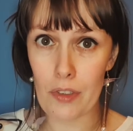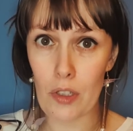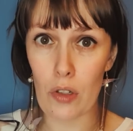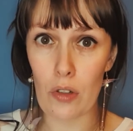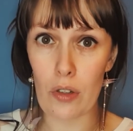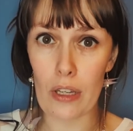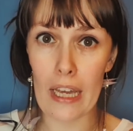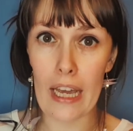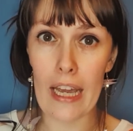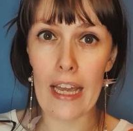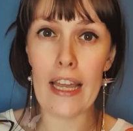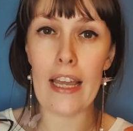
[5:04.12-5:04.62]

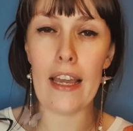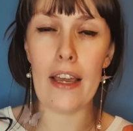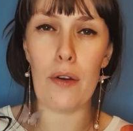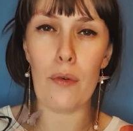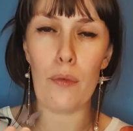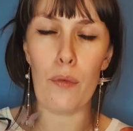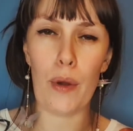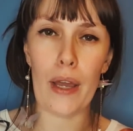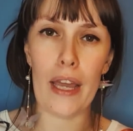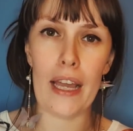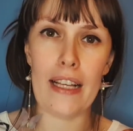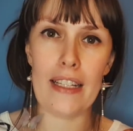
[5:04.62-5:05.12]
Okay, it
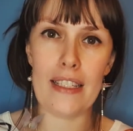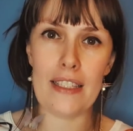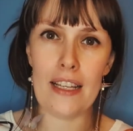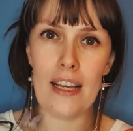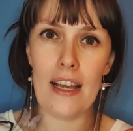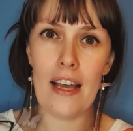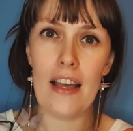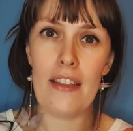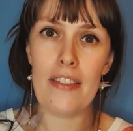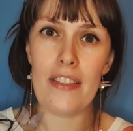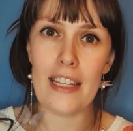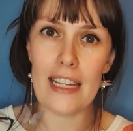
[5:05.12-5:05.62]
weighs
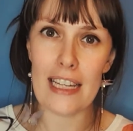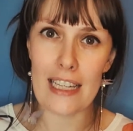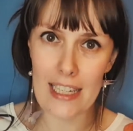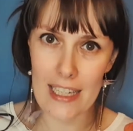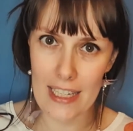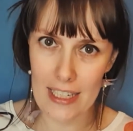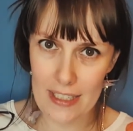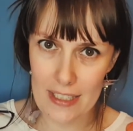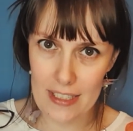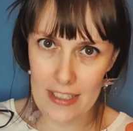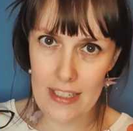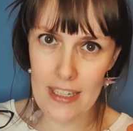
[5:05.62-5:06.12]
the
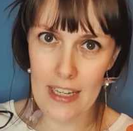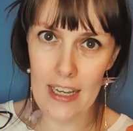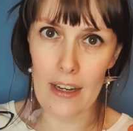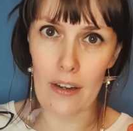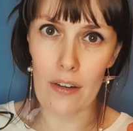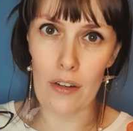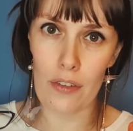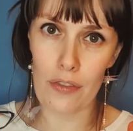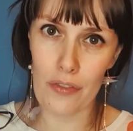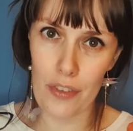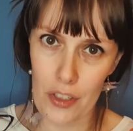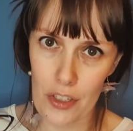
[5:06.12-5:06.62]
least out
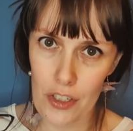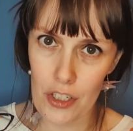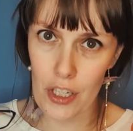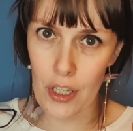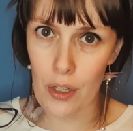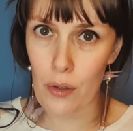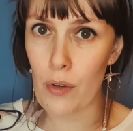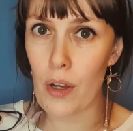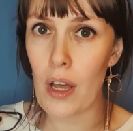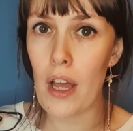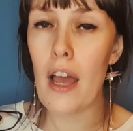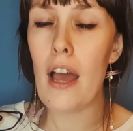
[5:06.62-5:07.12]
of the
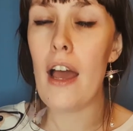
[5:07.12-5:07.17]
two.